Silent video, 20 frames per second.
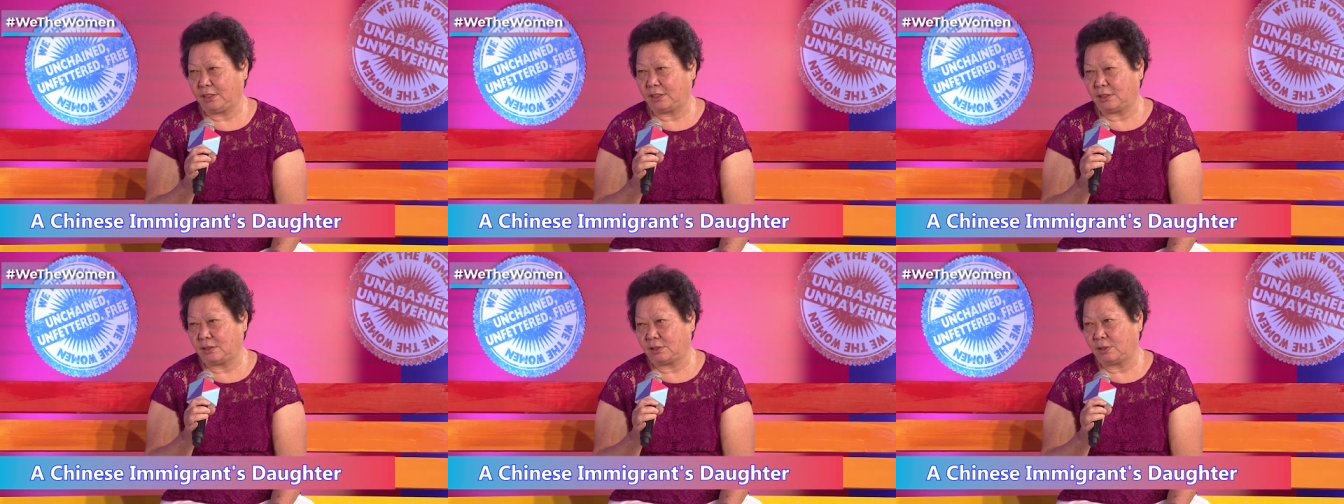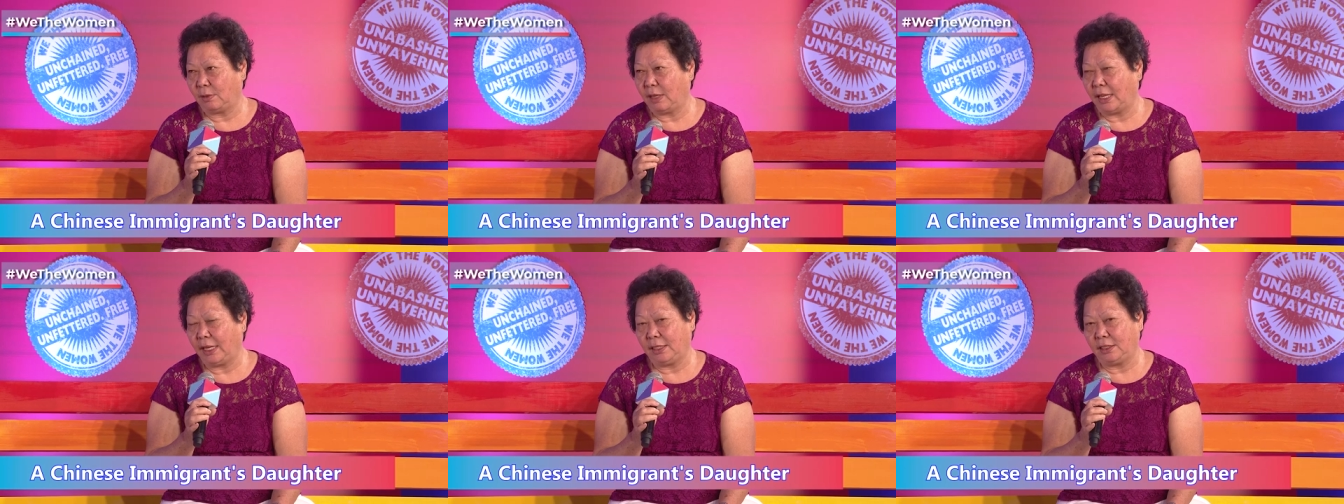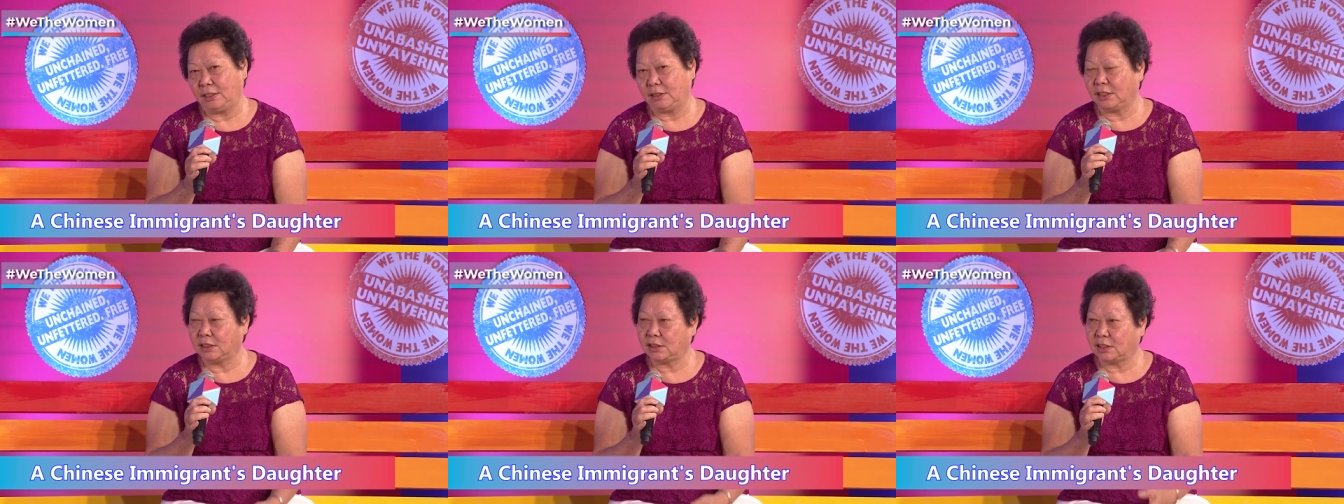So I
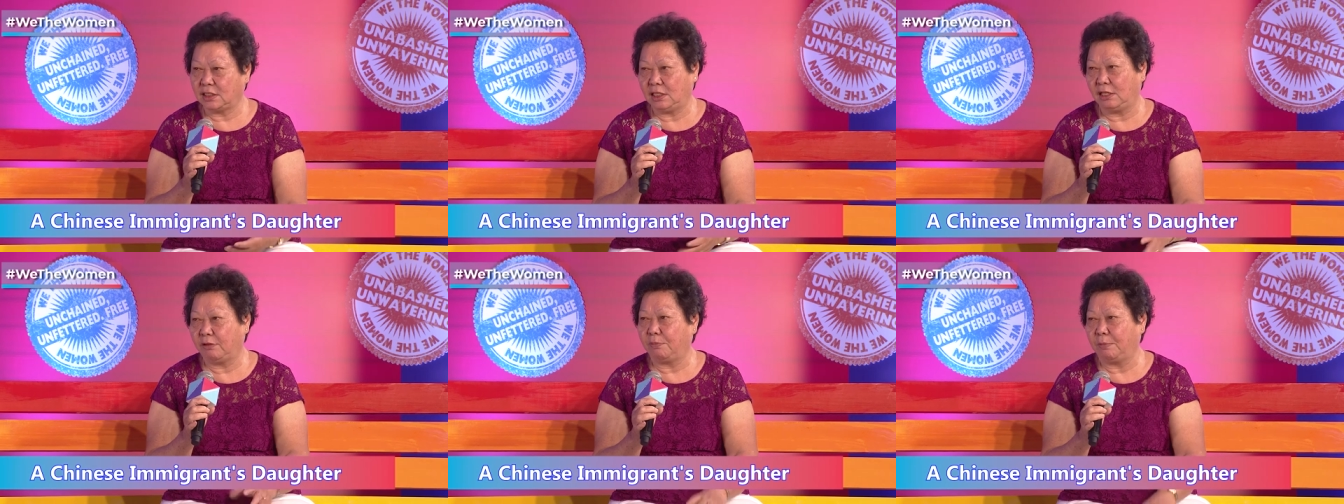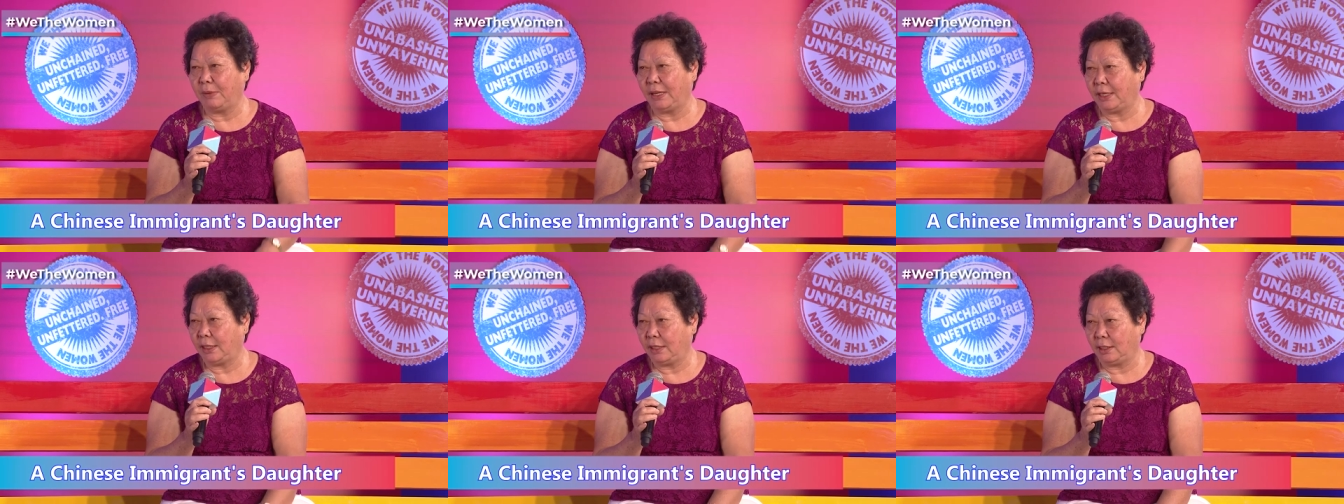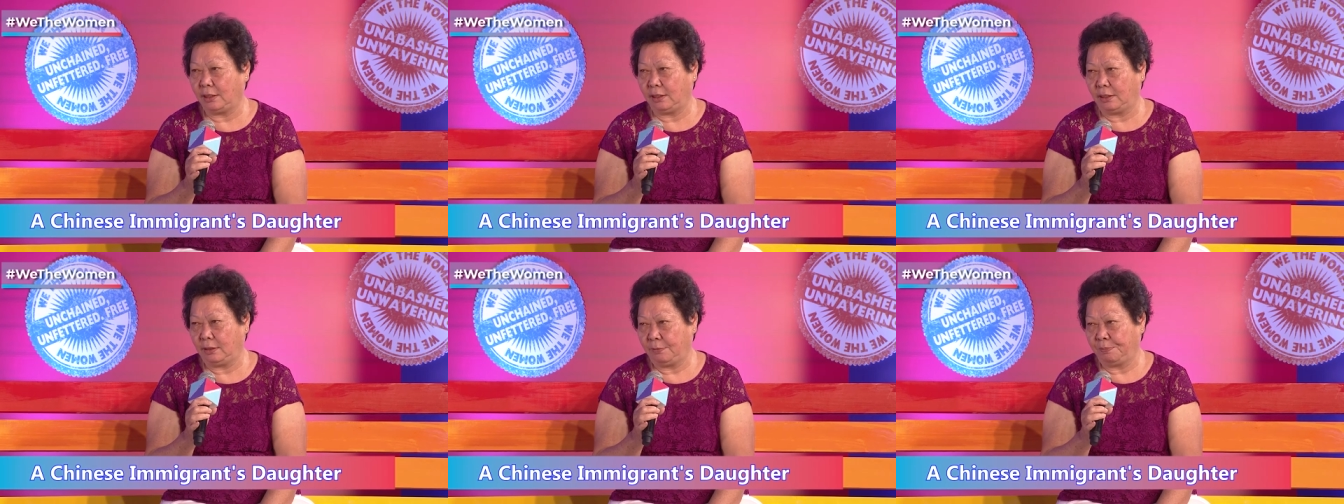just leave my,
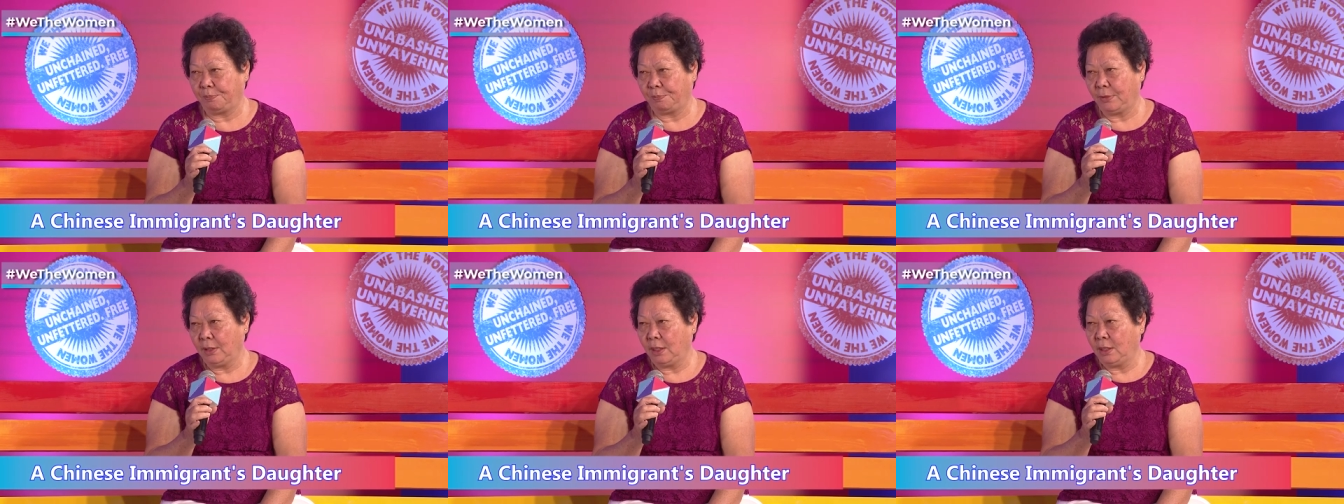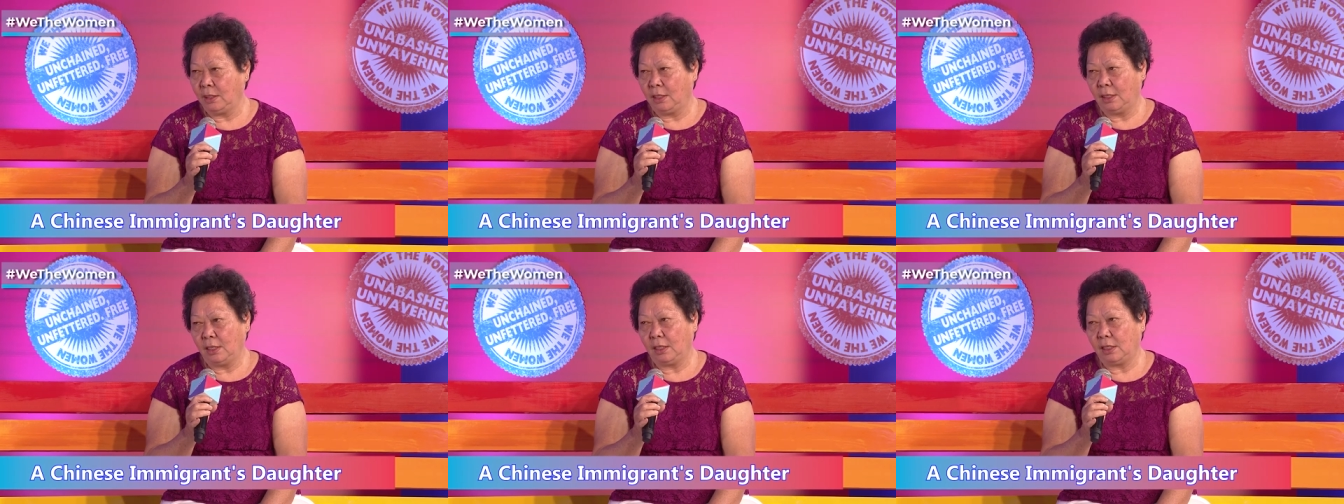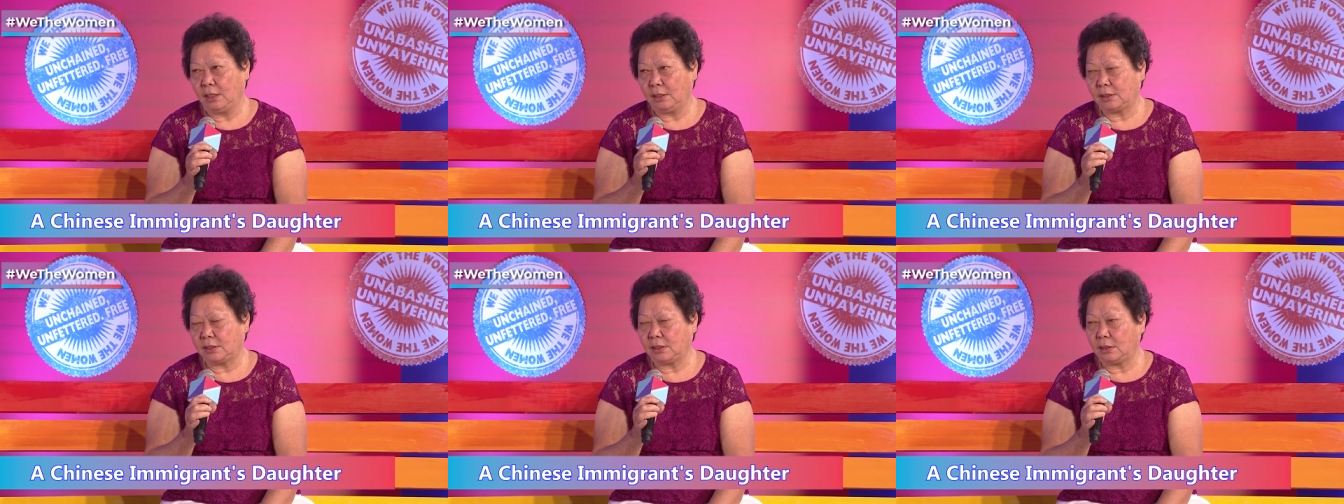
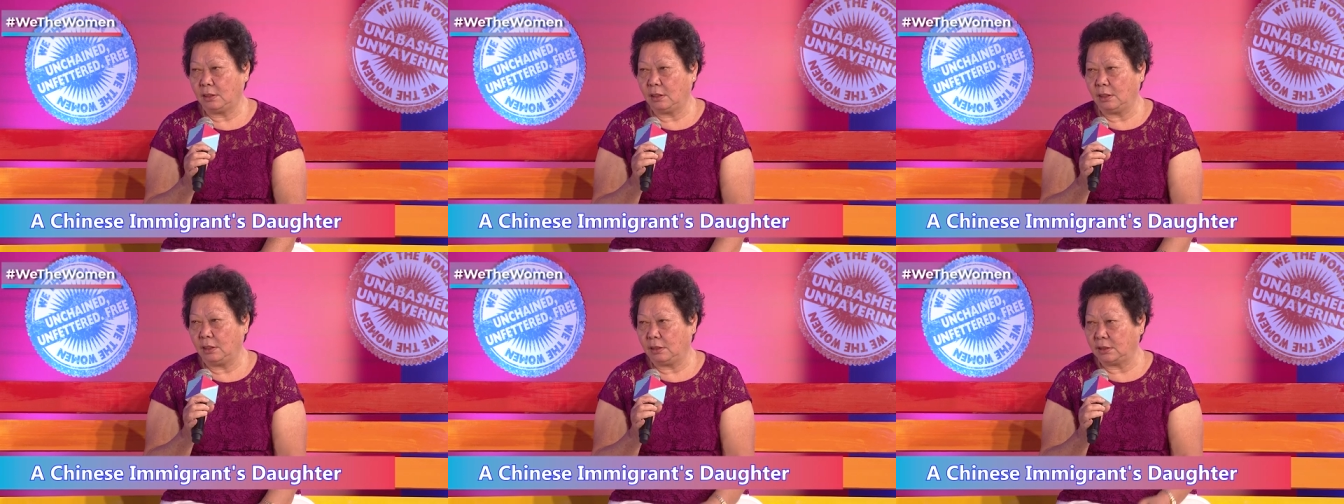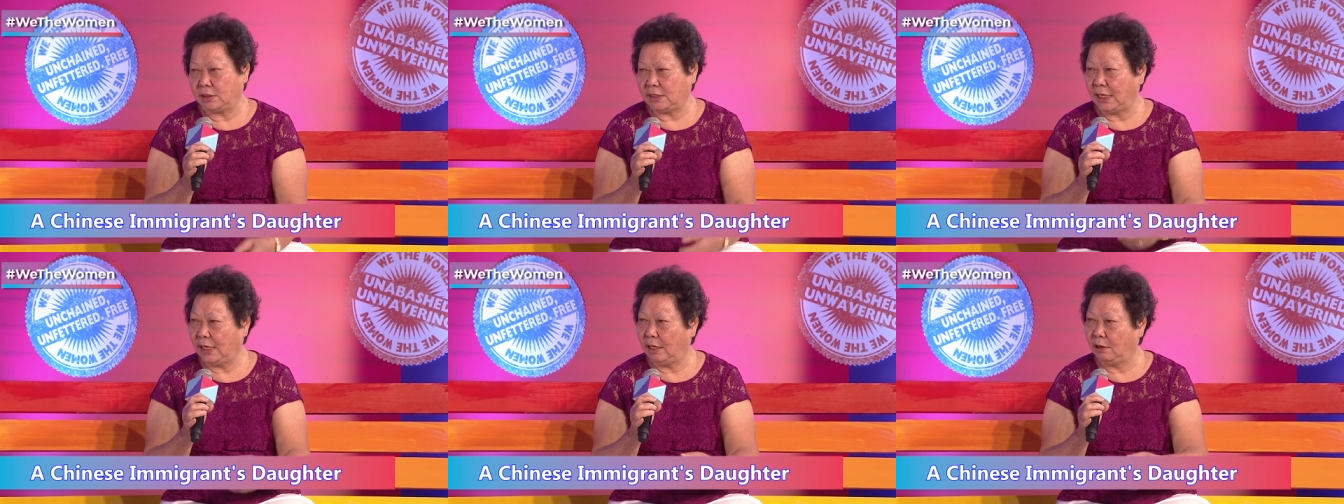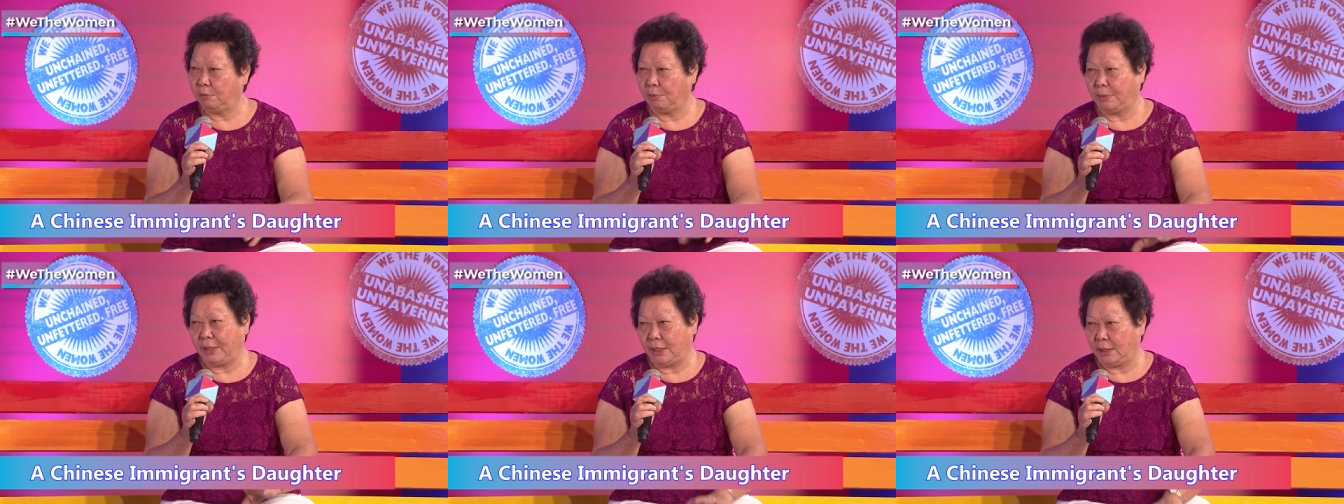Uh, sell
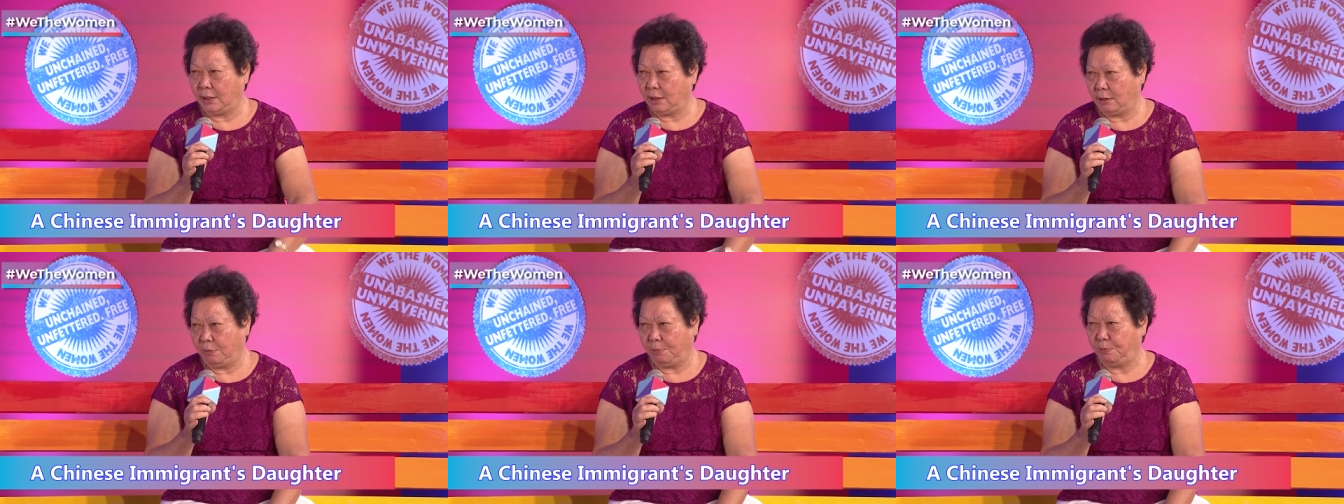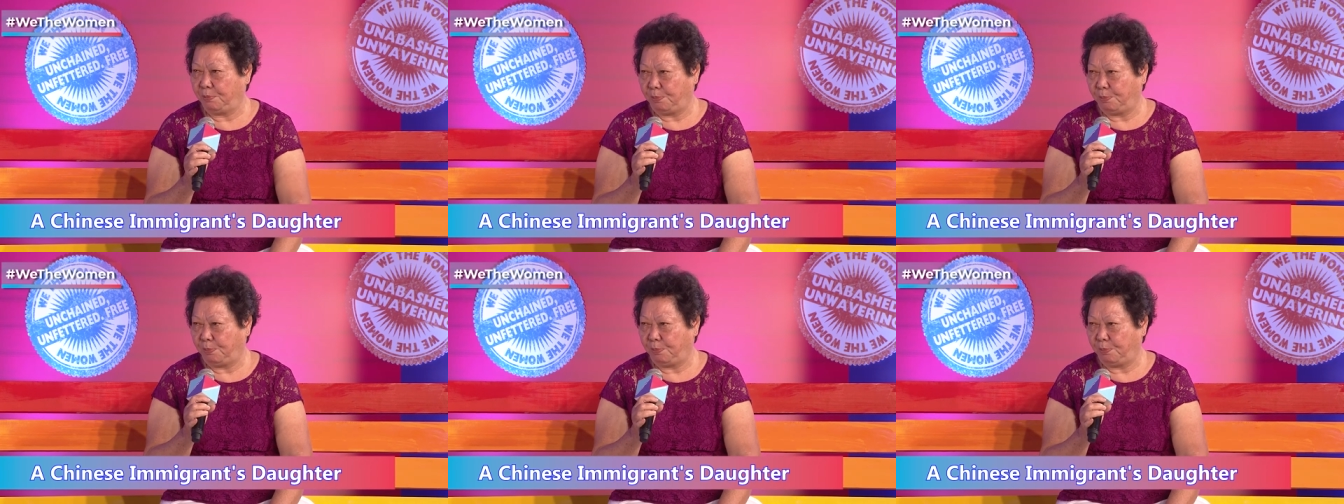out my